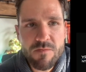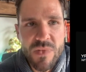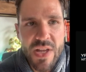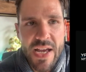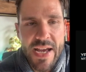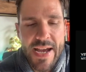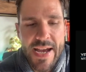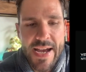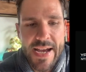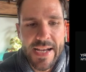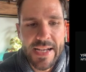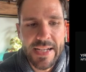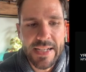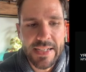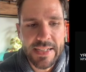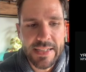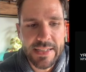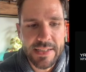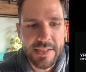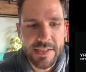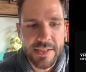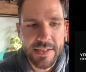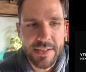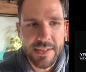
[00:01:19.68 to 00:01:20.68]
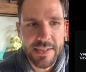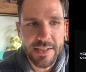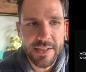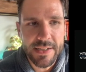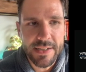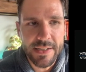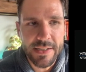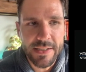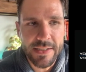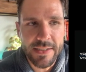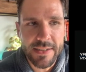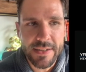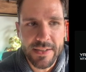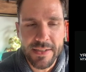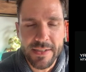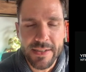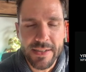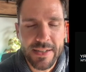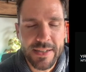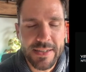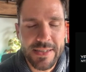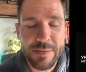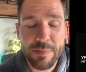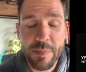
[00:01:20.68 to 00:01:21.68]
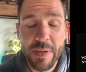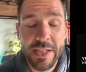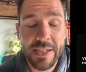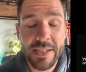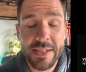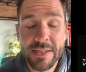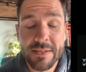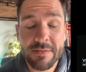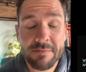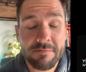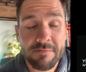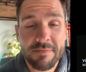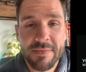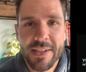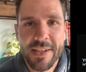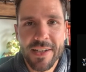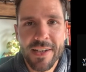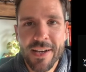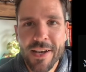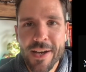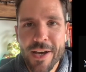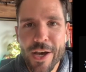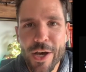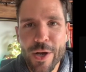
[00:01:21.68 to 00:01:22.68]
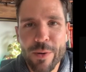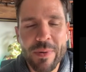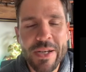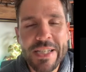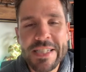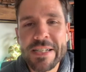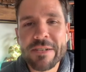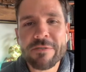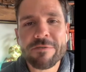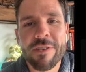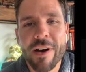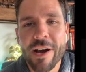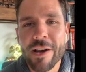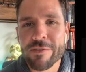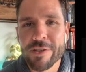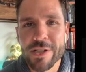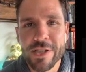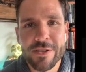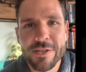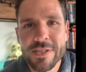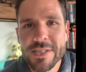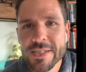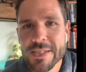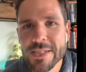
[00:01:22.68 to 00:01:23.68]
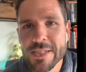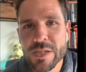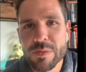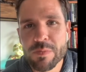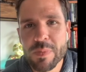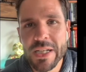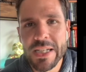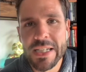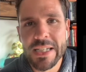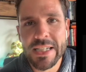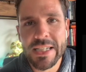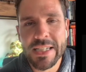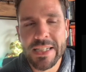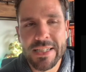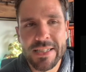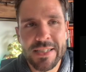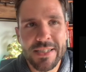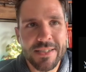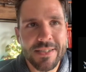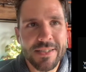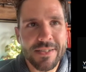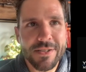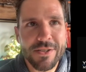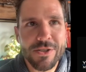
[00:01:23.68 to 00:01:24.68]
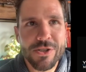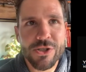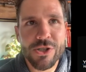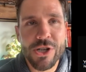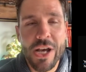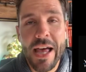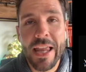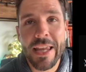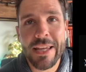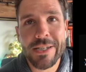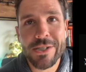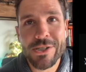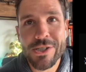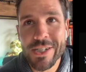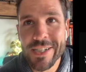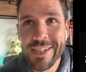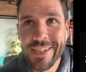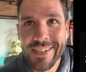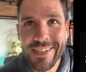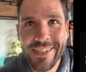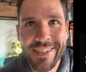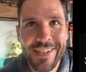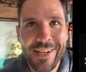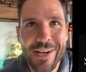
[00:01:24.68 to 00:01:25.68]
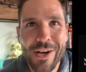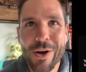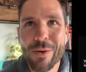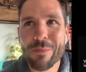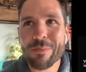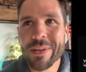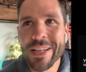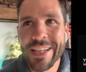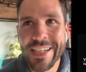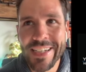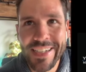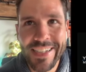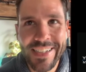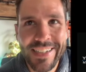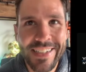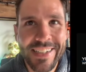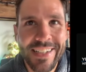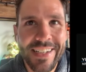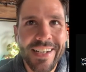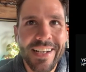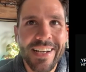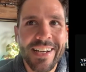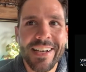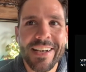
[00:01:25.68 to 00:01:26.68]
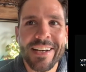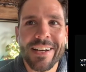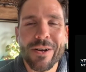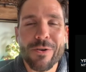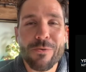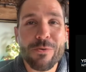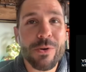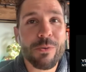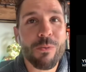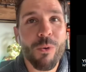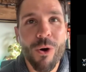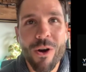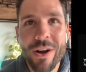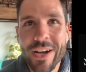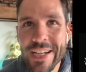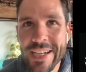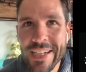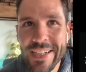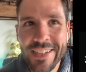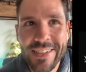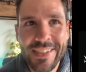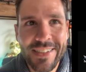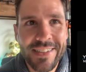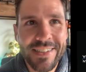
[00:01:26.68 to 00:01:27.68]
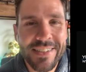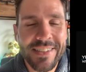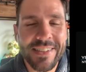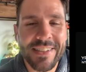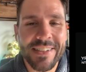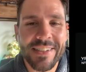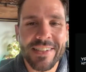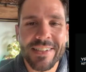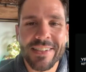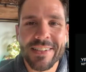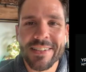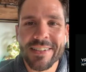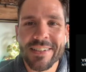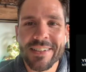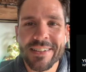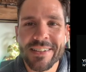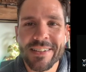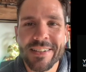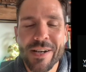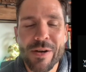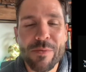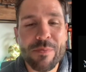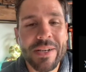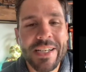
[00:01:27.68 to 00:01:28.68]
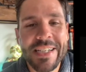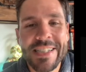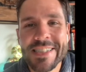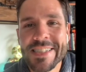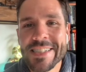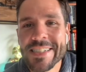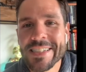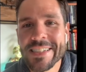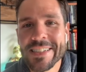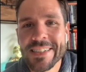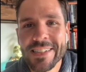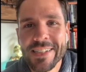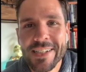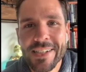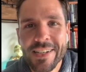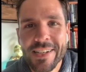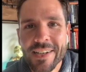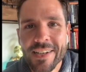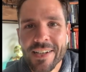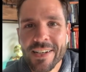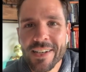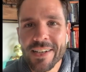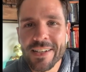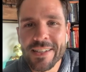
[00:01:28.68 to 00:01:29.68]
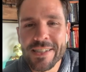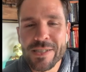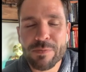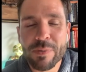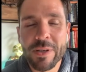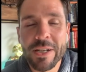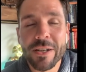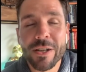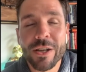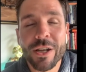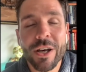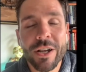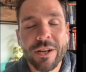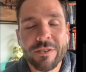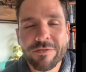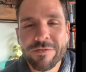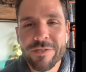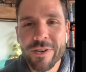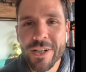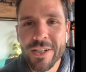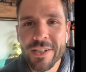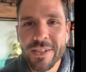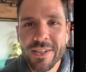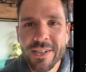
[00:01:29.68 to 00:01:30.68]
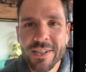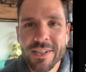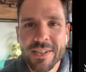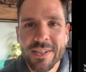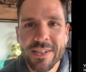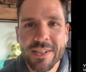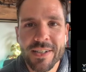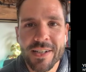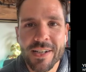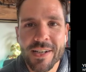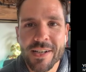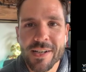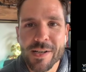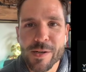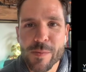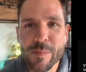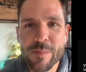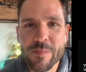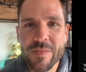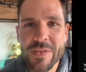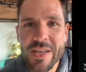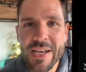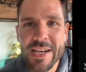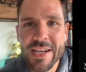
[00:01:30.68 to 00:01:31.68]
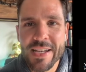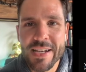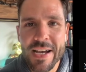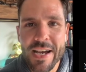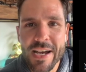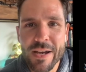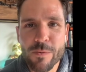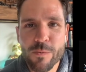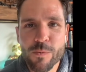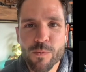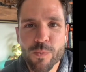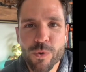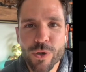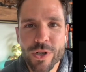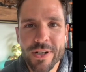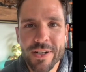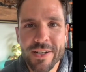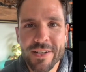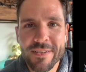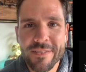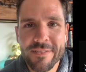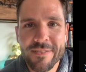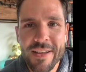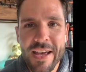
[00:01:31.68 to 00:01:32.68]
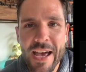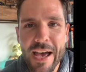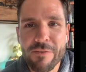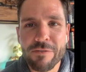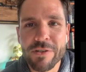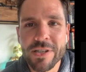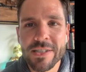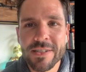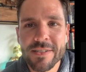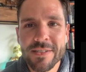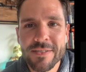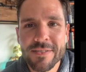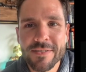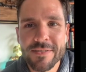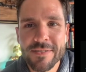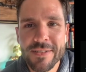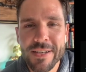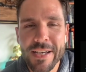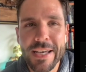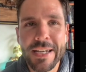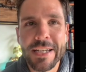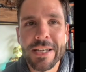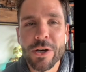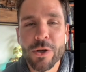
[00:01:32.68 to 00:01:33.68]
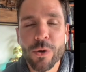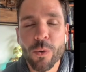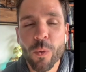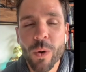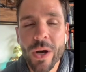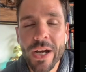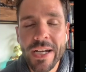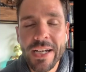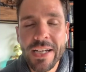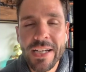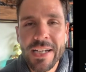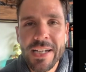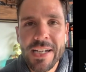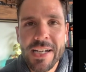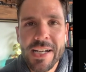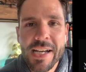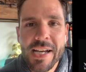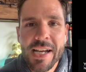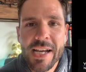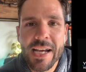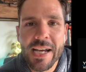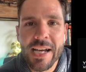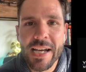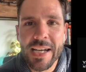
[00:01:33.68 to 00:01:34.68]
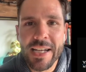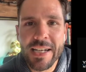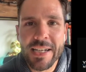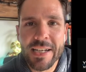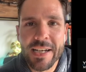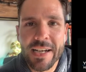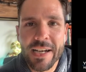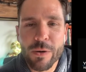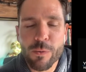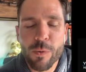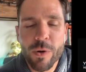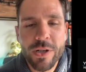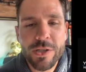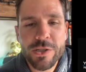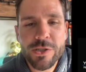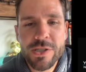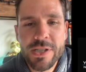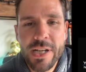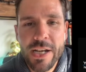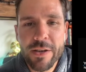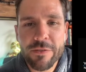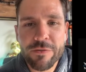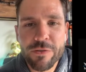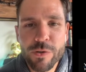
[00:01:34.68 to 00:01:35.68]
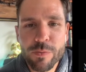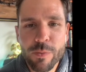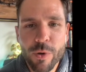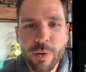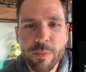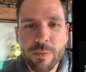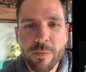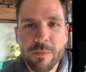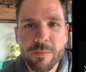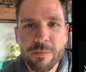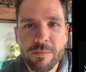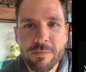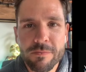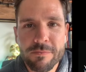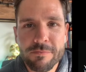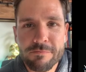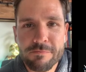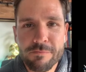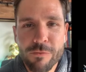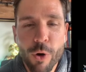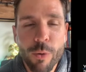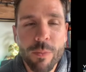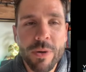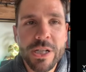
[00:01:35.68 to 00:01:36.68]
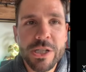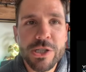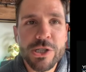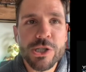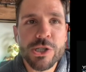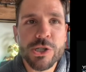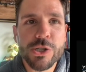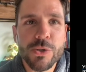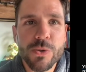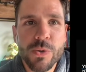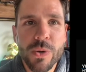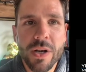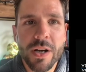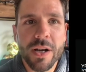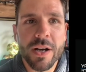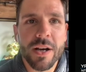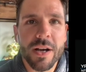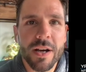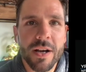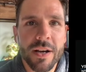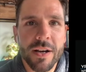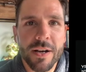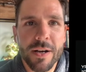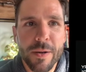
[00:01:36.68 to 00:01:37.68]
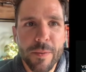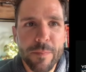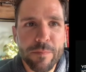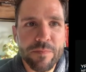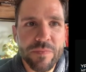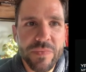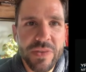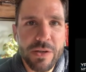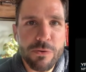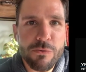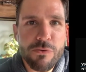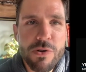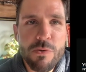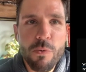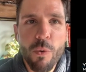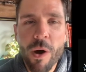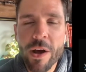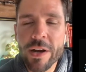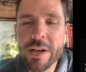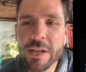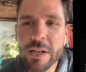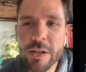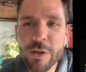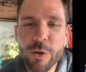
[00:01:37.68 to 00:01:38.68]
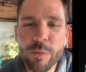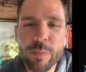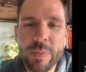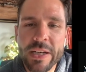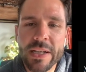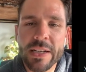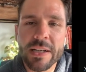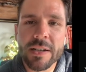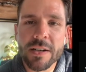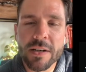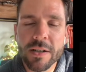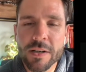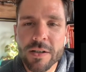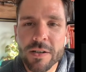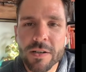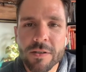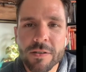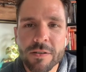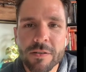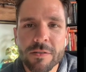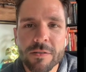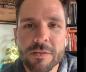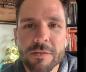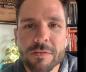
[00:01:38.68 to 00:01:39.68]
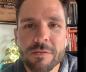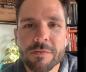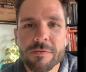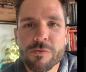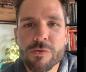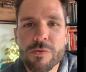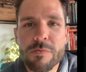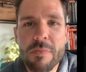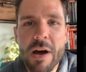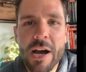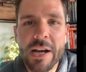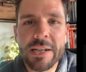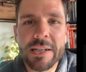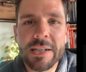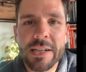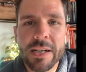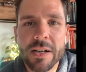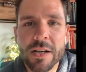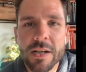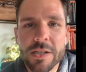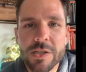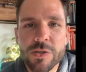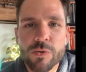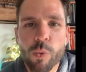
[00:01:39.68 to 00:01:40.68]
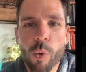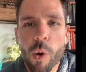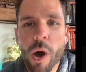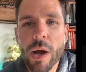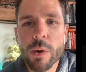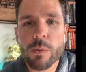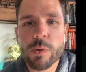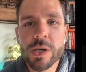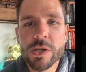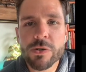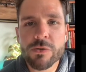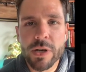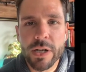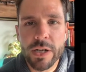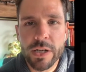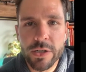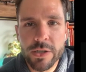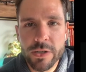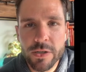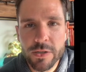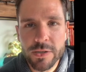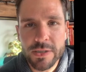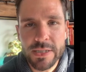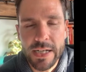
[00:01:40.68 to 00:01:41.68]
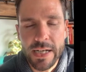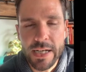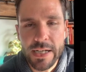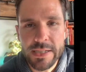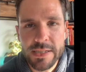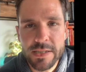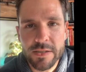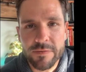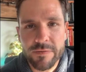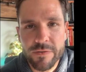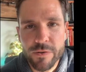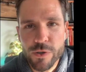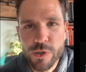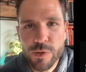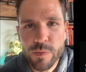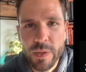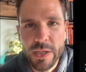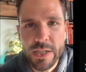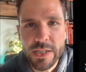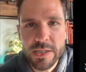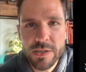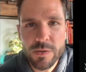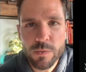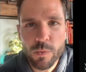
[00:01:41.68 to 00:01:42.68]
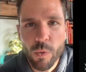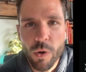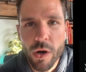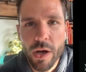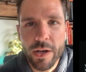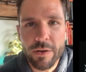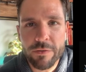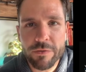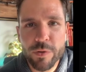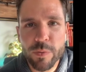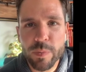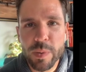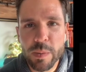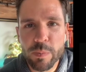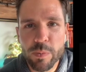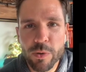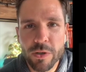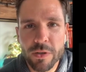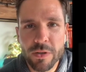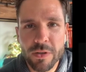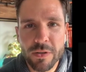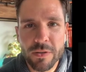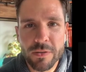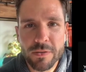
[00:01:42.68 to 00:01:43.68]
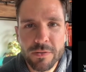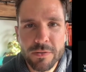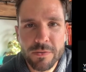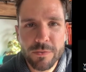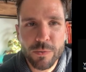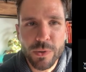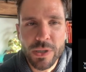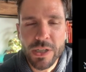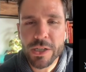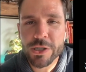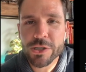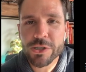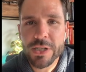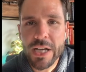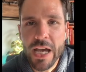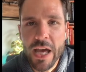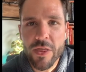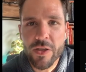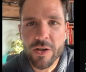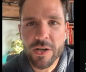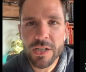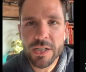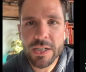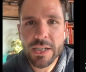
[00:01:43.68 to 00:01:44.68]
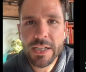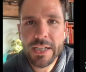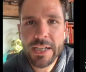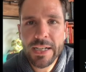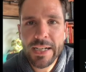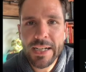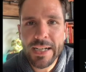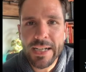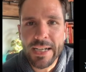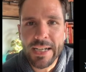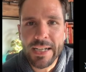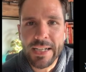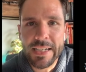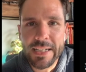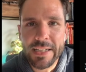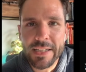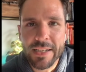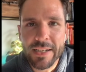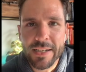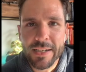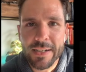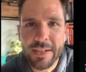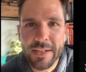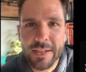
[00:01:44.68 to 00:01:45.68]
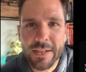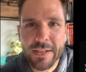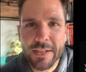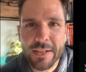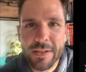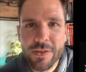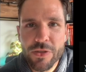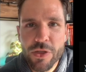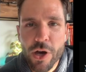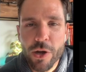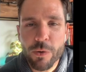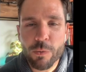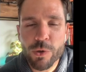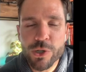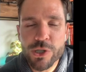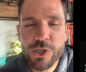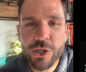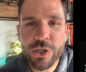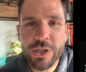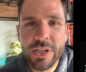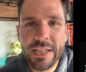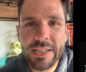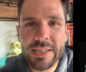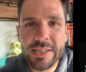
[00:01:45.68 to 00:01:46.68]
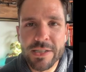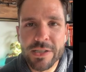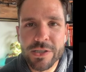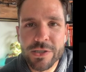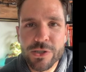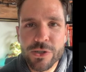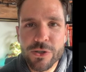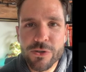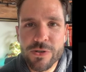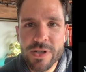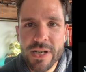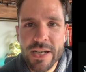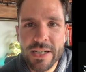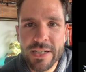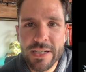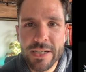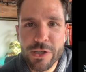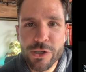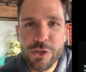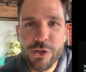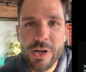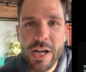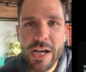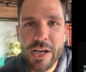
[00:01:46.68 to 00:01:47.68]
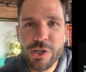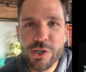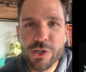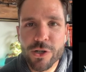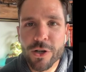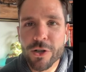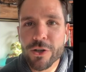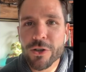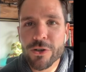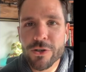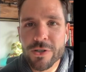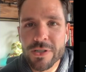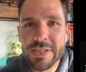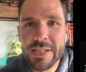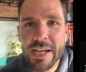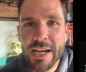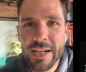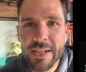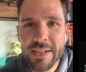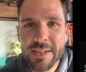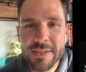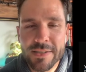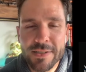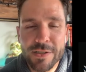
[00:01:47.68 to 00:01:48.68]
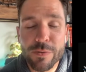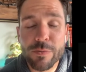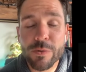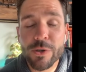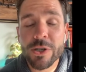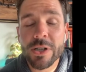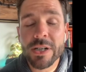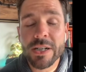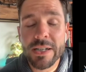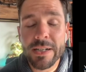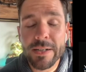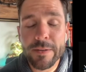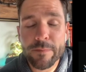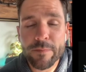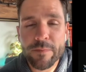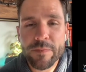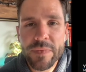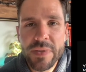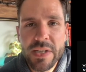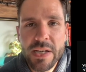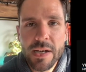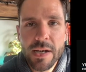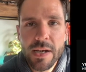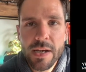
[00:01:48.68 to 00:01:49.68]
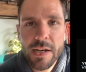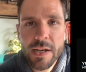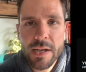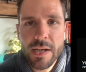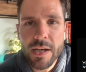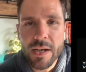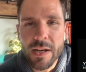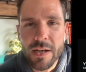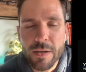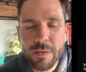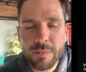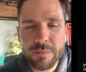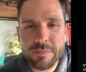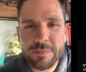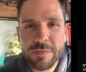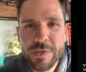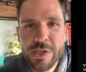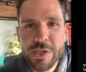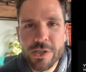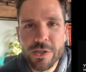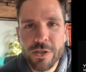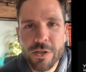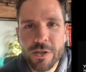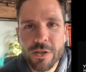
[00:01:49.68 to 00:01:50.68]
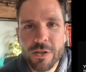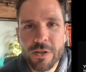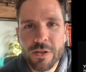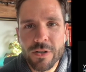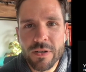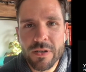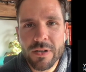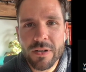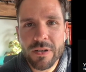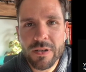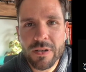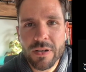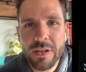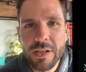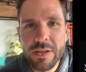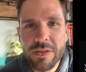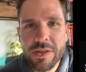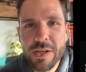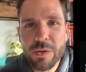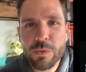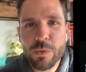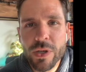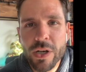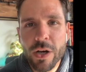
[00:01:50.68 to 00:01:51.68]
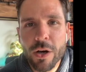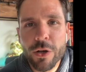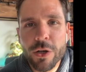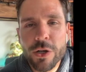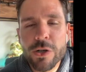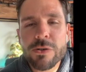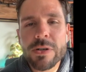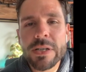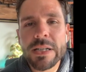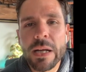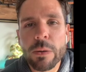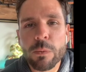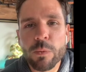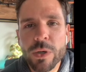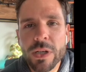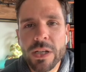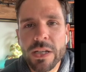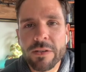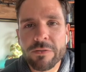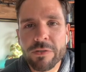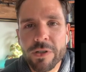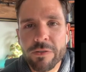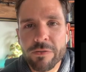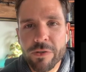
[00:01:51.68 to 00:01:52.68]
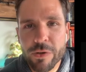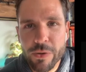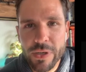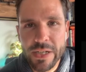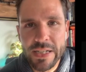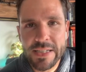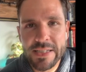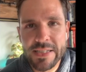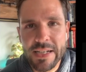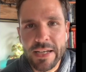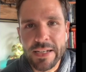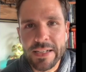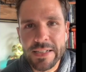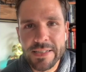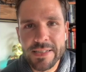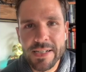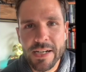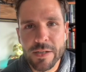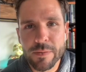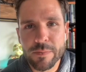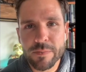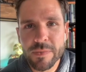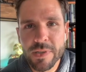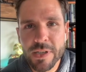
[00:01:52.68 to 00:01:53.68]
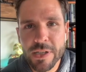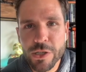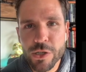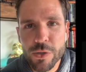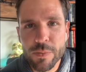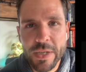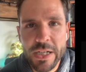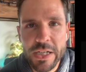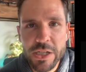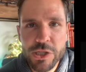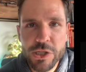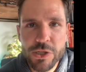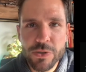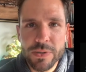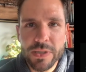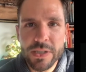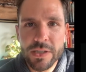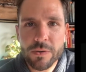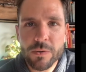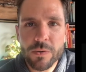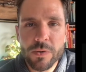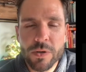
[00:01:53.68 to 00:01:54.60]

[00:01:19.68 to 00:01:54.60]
And it's been an amazing 5 years. It's been challenging, humbling, rewarding, amazing. It's been a lot of fun, and I wouldn't have it any other way. And I wanted to take a few more moments to rewind a little bit of reminding us why we created NeuroTechX in the first place, why a few people we got together and thought it was a good idea to create an international neurotech community. So I think we all agree that we live in a very exciting time in human history.